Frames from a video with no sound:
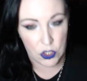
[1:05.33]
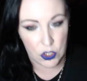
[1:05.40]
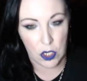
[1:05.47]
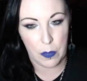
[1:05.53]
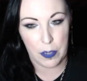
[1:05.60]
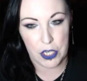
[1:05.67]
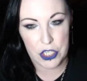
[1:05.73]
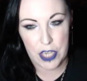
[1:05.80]

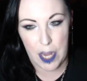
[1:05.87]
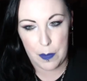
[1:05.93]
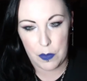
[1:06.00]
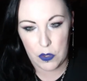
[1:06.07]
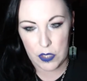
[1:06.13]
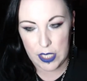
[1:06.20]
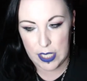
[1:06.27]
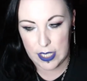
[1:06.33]
Strawberry
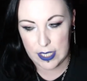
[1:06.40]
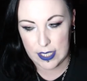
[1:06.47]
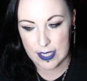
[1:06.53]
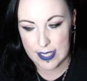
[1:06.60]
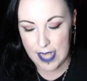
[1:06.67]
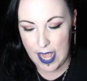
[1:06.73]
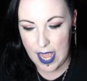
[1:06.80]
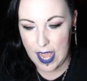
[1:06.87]
Chapel
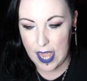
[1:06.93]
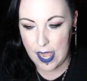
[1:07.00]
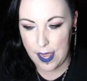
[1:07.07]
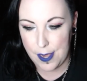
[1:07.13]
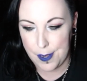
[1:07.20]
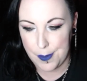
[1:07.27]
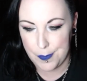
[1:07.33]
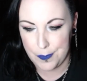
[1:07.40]
is
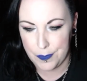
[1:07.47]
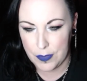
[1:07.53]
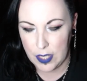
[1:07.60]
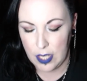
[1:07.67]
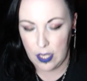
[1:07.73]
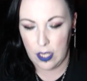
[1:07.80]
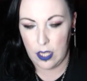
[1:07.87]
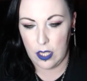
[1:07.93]
a
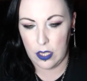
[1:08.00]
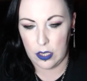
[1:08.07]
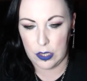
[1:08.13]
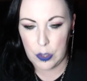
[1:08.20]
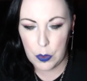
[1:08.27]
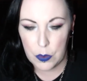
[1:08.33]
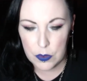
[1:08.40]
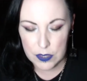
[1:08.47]

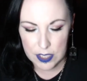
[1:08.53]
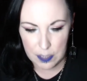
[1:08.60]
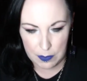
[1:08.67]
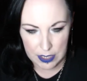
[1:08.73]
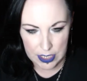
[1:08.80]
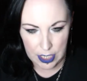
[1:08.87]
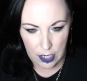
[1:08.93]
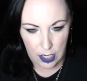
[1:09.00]
local
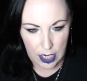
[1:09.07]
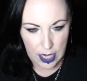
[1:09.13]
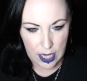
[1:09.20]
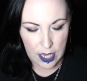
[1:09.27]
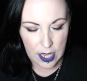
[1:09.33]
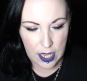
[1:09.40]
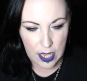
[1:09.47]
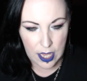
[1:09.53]

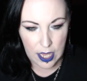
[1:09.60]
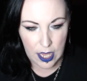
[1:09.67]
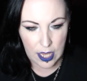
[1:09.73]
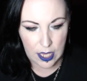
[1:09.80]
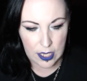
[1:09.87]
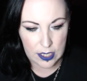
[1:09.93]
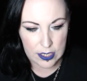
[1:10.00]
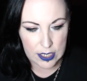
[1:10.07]
cemetery,
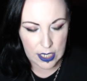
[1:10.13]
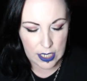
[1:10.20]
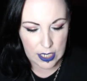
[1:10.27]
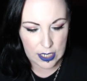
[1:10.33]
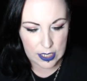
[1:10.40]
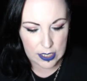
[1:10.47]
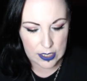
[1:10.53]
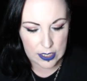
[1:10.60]
and
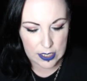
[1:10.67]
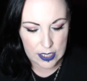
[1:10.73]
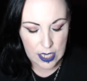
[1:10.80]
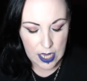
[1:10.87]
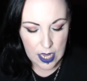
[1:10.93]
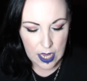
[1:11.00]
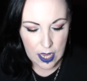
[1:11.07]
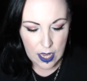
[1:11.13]
it
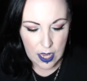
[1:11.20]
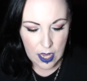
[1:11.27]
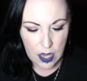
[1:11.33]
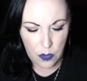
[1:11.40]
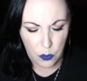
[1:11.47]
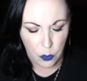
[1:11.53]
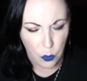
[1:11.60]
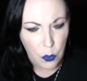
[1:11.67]
is
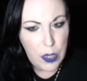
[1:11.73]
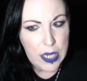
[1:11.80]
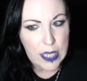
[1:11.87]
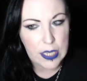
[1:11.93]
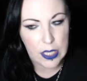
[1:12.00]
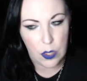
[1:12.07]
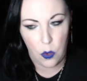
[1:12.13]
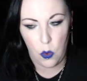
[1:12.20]

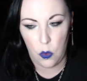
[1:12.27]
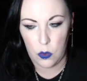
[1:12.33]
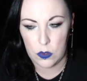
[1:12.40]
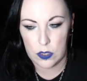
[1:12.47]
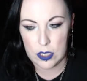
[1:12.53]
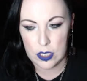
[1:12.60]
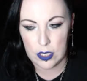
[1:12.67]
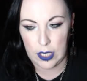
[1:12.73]
really
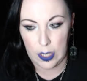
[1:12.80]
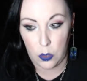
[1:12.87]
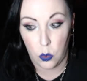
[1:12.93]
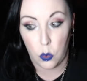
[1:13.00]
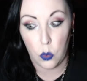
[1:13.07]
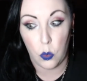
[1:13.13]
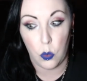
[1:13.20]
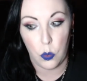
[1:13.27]
old,
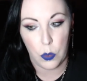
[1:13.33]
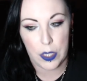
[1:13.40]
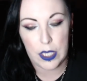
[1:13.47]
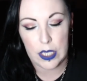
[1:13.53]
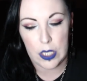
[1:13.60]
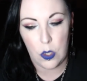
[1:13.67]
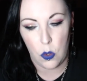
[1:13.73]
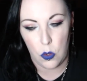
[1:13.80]

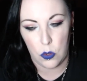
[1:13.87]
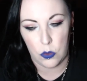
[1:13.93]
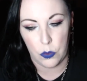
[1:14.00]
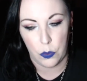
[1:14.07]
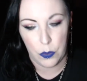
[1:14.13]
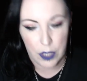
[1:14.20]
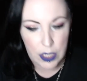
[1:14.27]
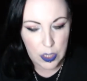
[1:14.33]

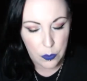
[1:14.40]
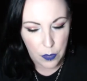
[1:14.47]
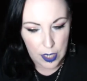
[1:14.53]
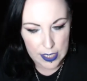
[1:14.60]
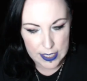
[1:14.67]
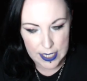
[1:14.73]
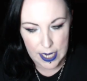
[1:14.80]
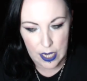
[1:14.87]
really
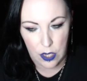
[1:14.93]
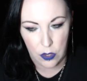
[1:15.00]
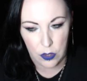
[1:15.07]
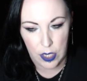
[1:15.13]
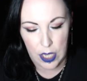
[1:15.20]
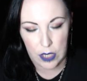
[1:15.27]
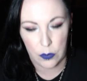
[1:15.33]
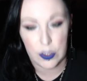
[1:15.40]
run
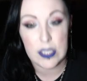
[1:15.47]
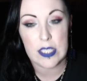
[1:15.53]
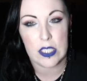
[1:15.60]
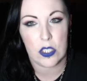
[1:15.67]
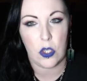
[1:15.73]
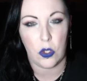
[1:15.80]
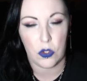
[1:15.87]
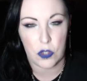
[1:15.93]
down. And the
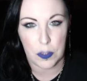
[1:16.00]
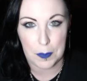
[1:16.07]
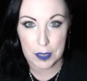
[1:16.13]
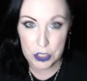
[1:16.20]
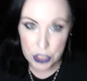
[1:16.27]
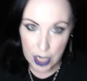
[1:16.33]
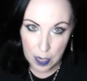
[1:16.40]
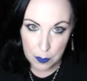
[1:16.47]
reason it's called
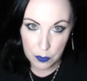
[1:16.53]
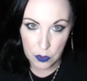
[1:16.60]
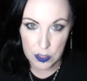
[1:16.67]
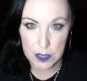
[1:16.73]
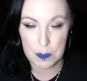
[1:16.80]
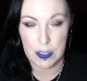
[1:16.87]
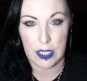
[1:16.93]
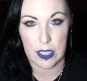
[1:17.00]
Strawberry
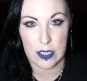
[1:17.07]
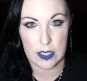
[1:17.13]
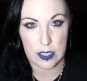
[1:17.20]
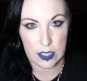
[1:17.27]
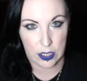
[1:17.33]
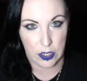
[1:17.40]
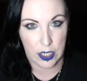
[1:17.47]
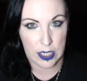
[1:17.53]
Chapel is
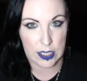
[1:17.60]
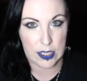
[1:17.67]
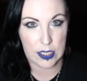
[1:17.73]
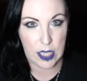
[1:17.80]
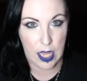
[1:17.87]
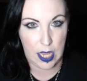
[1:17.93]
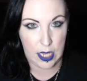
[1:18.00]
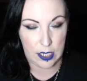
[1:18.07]
because there
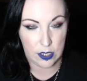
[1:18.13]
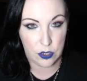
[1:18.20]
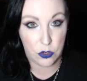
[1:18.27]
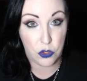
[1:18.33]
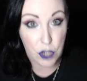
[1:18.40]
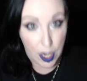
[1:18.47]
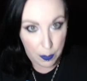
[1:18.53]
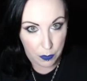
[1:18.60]
is a
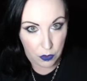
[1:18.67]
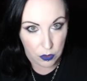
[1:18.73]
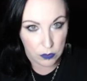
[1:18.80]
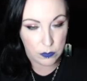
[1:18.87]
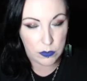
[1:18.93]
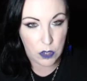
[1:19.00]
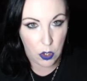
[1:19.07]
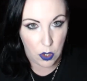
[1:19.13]

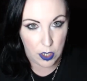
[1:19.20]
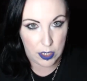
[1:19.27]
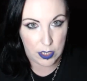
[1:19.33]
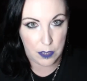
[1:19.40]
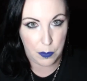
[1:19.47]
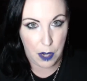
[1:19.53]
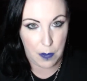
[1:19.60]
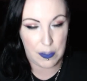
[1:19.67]
chapel
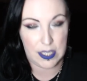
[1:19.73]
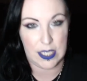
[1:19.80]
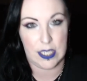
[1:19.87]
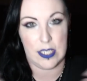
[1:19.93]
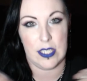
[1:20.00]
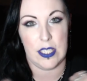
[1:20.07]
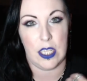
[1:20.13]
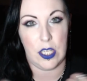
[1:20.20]
on the
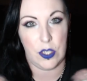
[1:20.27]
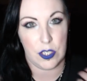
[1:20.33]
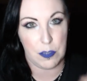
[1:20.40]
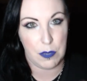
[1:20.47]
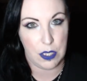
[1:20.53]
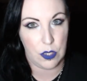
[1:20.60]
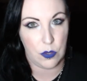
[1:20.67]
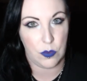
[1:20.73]
premises that
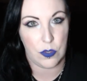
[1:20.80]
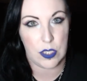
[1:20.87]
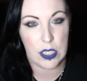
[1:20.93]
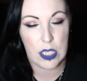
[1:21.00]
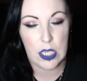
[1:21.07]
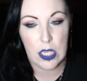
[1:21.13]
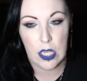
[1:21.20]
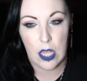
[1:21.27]
used to be
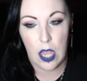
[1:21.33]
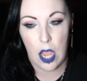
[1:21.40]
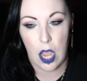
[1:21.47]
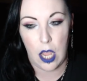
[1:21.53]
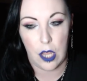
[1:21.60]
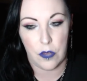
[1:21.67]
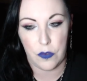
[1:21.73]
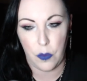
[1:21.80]
used
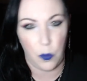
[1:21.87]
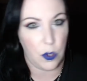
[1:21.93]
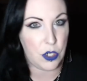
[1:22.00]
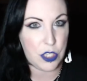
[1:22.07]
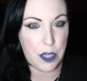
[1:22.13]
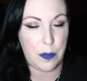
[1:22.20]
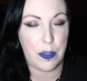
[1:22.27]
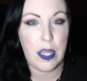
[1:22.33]
for
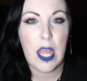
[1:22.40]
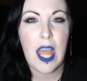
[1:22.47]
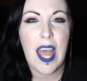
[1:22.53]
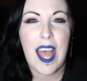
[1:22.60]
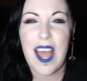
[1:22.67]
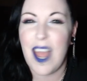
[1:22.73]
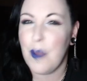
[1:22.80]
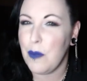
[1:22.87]
worship.
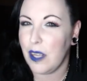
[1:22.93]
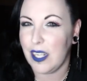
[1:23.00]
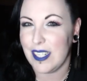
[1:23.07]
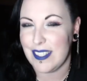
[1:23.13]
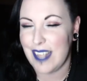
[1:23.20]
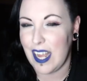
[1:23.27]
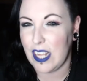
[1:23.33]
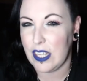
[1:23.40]
I'm
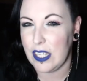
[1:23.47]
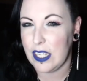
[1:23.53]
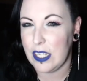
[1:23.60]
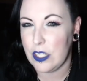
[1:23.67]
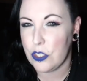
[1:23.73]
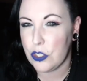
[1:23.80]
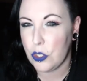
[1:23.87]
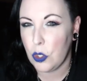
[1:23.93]
not
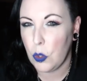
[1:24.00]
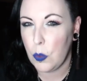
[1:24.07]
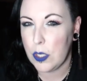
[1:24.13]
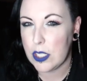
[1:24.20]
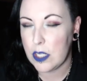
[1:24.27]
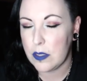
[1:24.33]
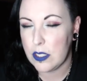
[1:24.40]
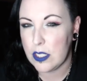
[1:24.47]
exactly sure
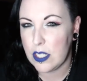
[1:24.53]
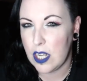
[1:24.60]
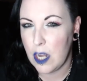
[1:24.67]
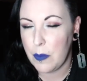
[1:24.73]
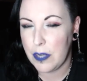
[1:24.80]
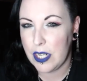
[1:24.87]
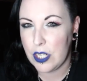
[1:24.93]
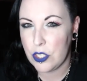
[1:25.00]
what
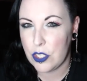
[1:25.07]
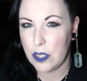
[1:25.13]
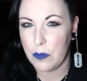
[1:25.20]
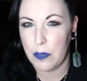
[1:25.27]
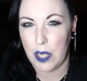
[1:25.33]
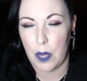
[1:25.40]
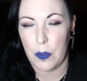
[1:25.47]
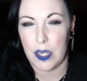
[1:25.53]

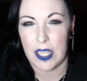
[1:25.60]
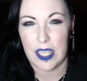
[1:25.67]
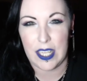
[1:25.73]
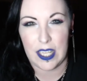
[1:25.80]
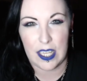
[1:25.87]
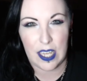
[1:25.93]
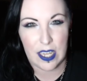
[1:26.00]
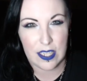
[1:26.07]
denomination, but I would
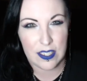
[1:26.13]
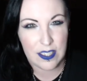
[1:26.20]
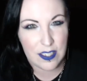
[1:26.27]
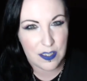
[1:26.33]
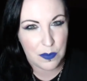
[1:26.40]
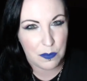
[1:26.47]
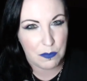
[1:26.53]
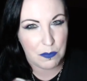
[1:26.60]

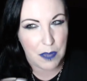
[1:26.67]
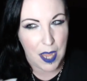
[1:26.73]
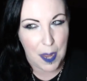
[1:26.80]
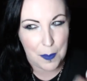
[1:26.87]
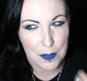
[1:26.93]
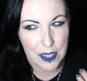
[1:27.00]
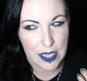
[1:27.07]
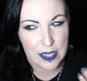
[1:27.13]
guess
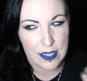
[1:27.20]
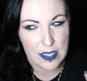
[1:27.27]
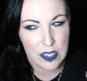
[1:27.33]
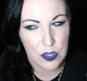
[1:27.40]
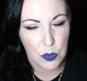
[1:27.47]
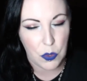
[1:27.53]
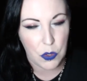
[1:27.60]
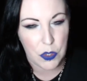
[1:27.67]

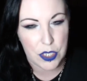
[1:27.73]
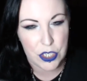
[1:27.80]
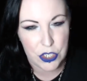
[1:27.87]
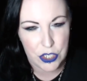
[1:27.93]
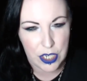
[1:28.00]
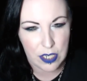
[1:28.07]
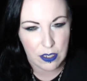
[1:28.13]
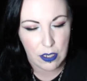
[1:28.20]
Baptist or
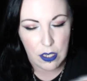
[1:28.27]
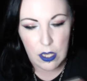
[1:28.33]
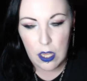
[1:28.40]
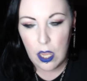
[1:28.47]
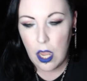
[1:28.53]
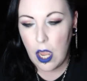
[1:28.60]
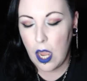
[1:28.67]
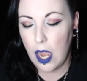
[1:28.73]
Christian,
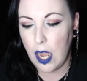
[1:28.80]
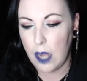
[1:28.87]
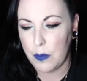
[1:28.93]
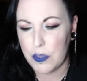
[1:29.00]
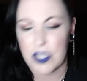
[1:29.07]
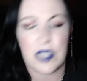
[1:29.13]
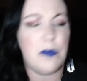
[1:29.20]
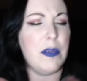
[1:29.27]

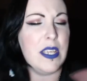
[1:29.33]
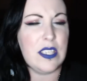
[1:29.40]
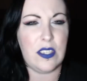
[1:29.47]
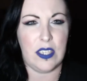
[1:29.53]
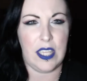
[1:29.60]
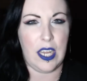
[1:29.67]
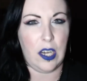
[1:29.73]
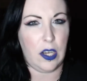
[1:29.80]
just
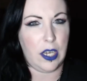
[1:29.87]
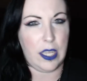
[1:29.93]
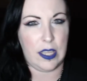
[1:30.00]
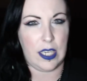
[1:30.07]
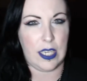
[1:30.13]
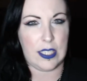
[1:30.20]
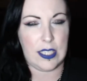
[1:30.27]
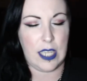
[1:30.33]
based on the
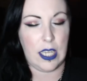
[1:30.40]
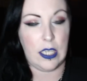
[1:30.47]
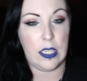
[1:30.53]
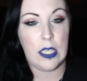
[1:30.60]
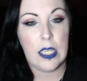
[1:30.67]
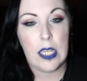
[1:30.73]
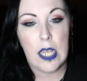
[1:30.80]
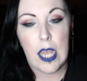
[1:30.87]
area that it's
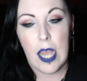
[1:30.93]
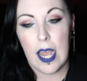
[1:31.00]
in.